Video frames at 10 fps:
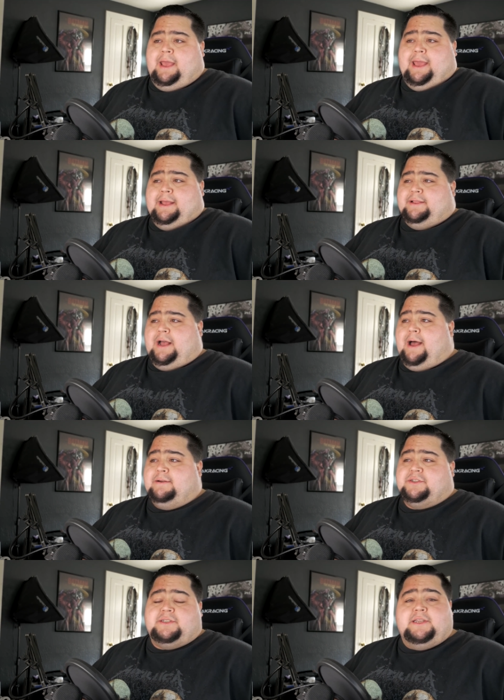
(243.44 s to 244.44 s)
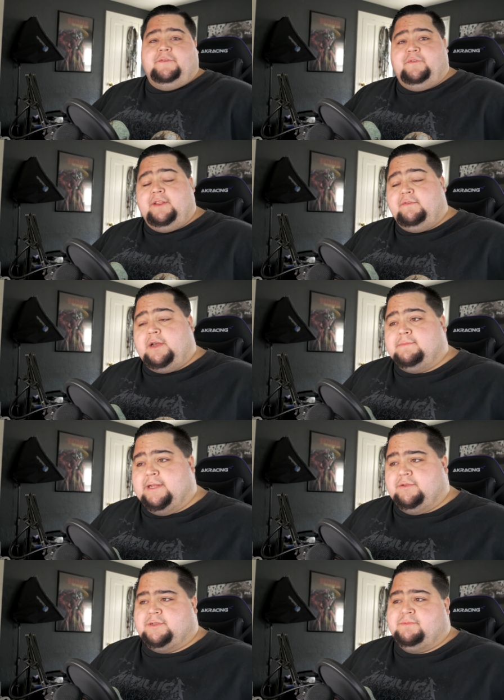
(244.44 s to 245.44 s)
And honestly, if it even comes
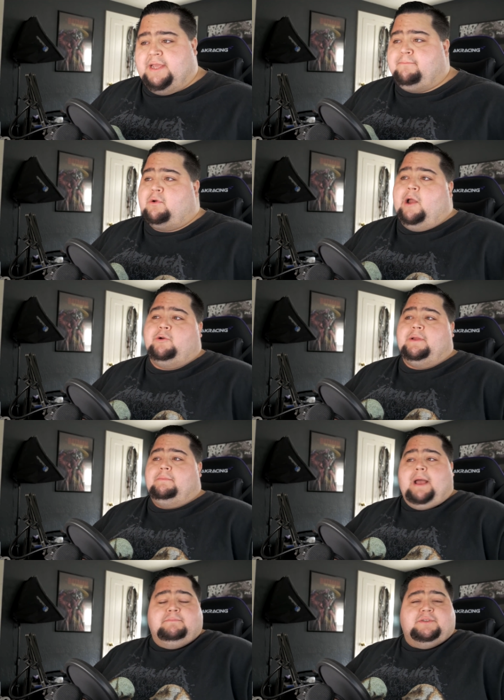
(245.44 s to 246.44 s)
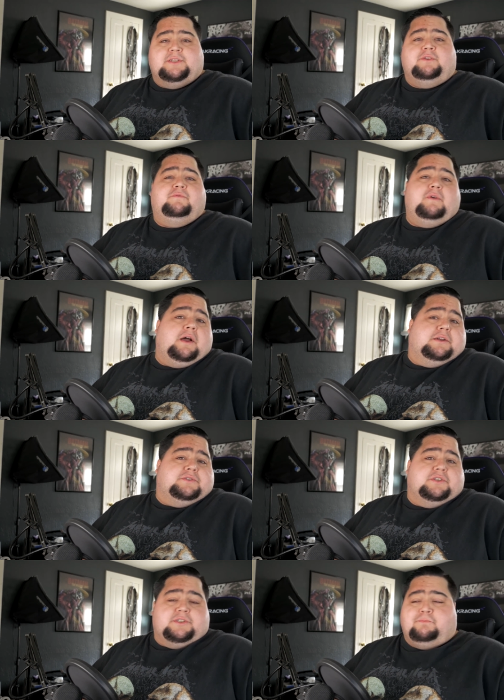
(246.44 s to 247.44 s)
out in September, I'm still
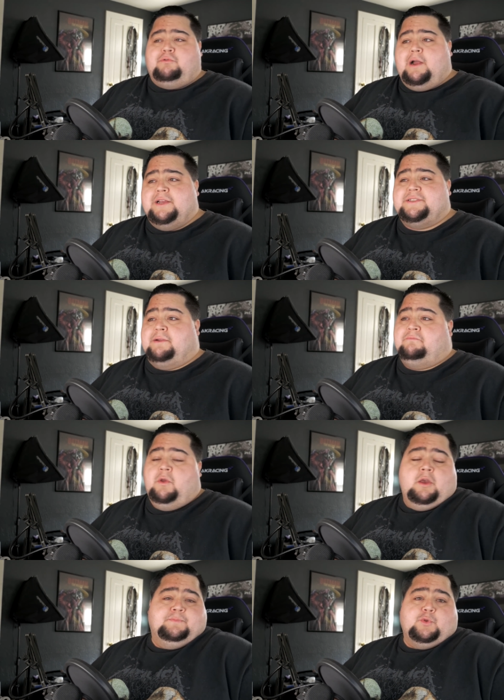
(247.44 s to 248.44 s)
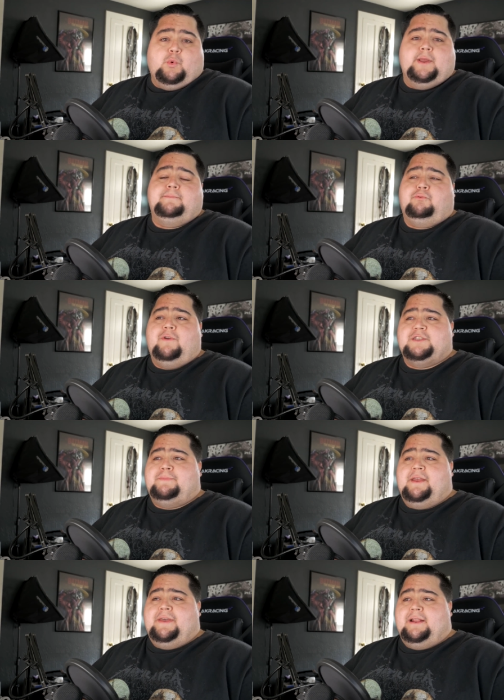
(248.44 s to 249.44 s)
honestly surprised and quite impressed
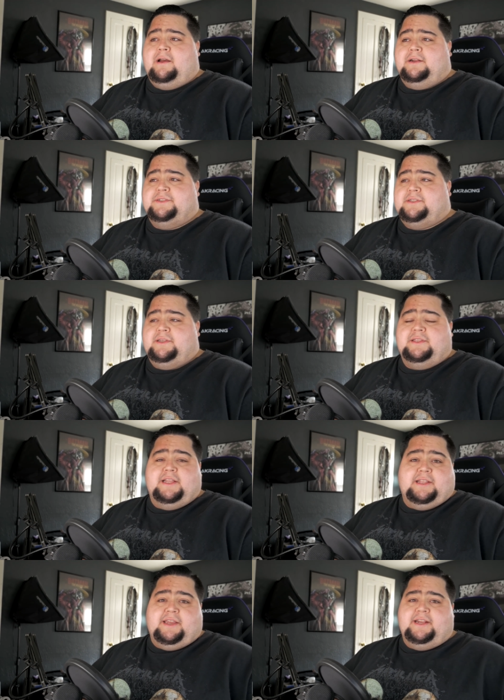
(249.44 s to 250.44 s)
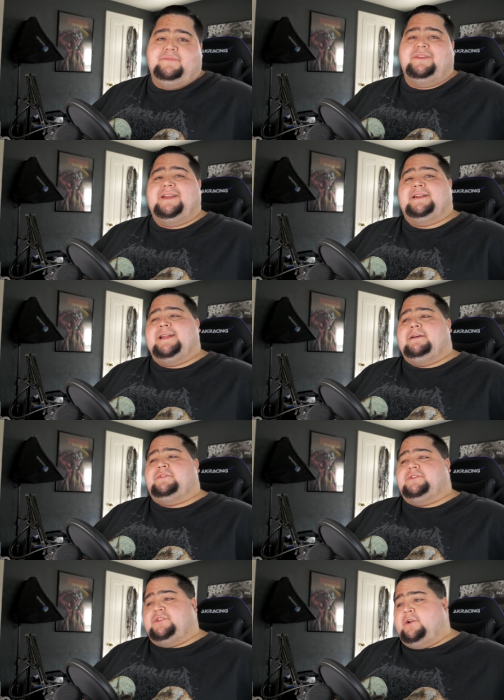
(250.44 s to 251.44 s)
by that, honestly, that they could even get it out
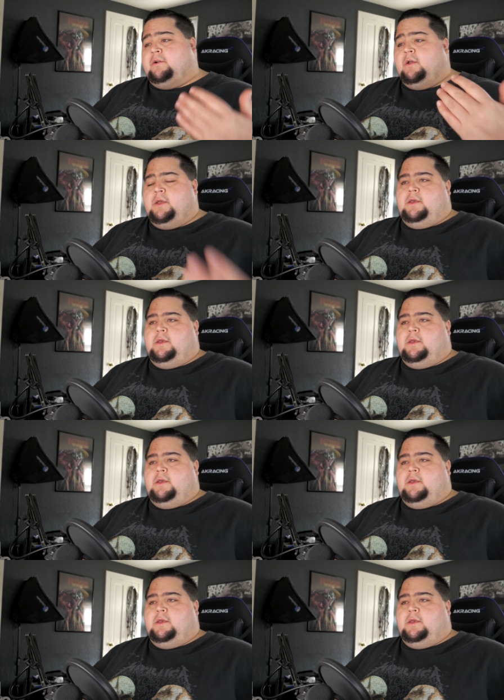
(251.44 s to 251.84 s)
this year